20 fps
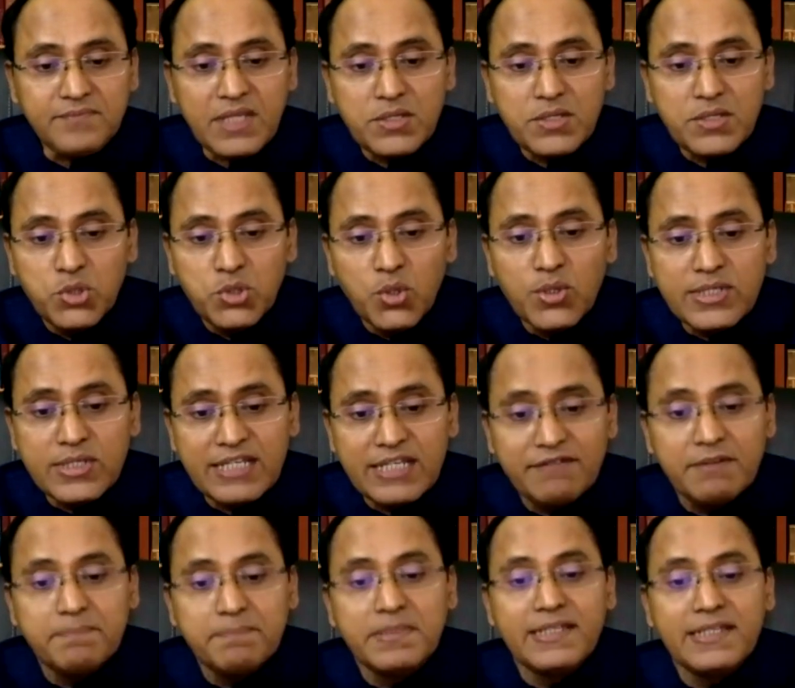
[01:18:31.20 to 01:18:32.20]
don't ever
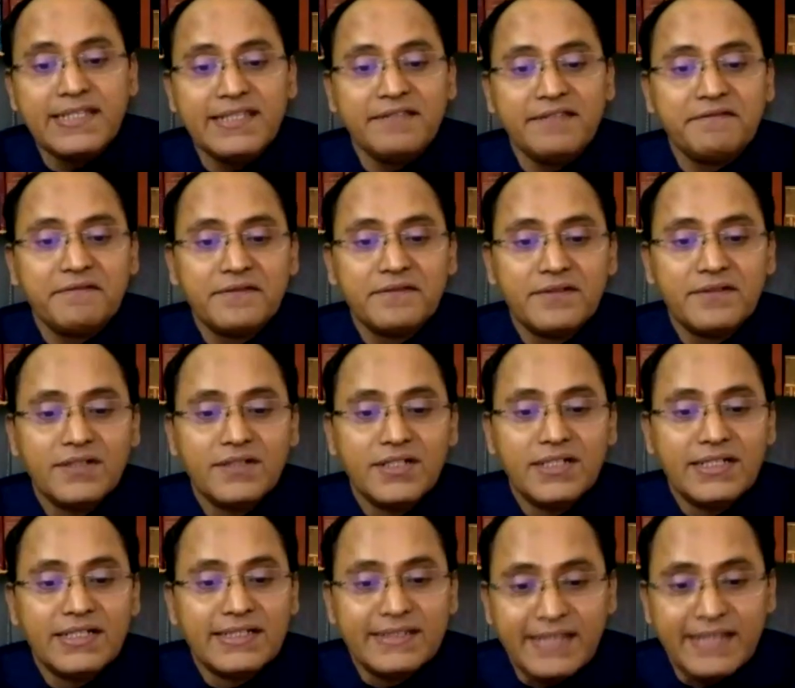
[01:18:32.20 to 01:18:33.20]
believe
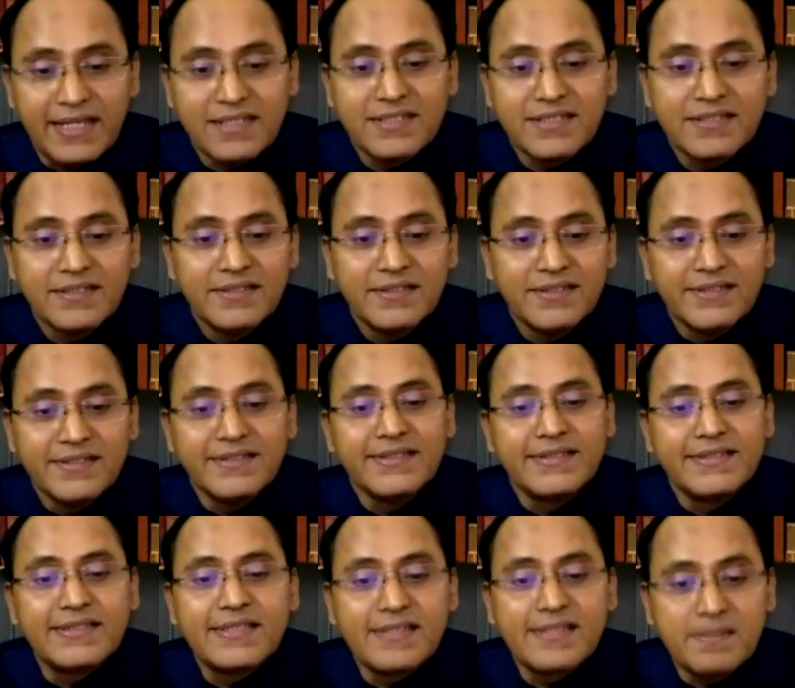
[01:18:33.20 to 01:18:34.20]
that this
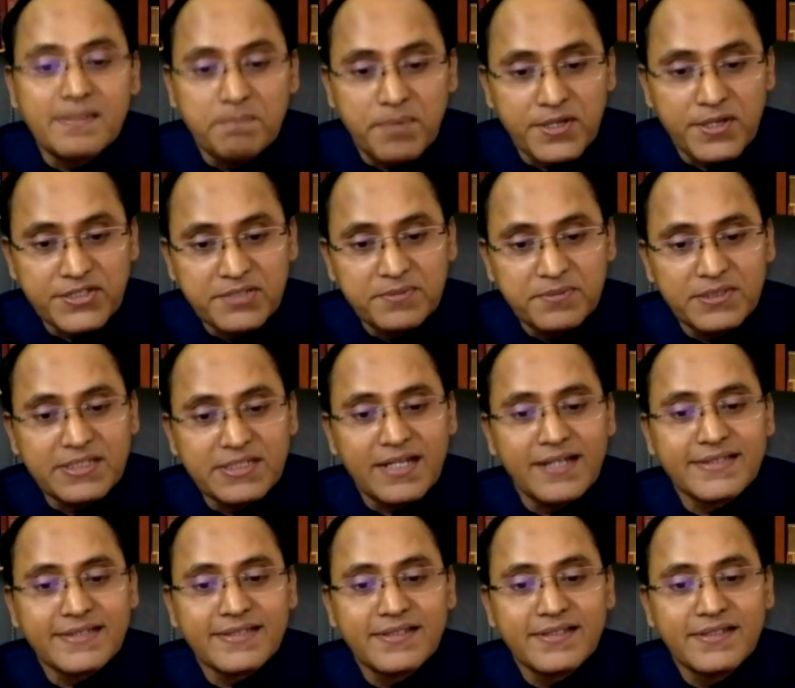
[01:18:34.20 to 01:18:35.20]
is an impossible
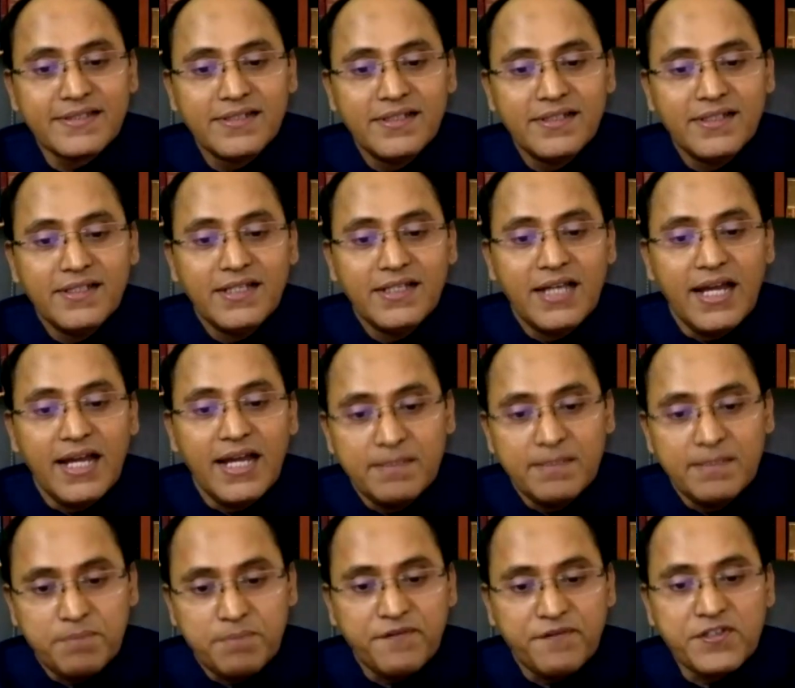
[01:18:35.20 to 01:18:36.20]
task and
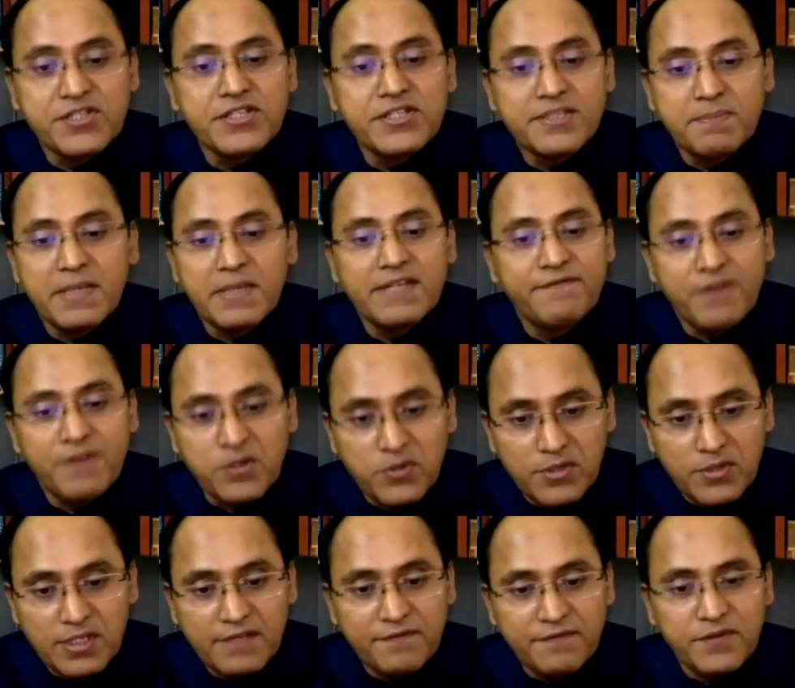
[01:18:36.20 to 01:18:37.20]
profession is meant for
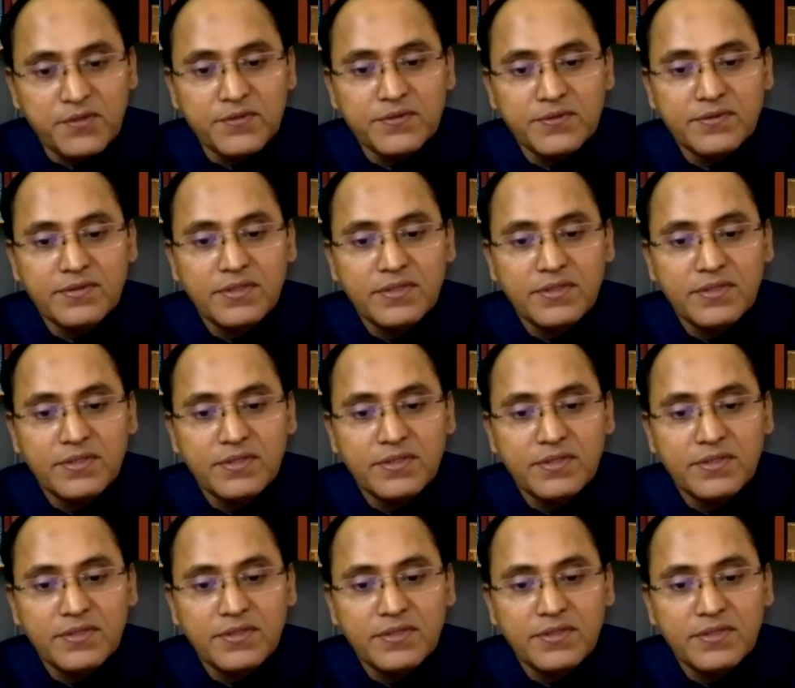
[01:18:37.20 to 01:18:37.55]
only few.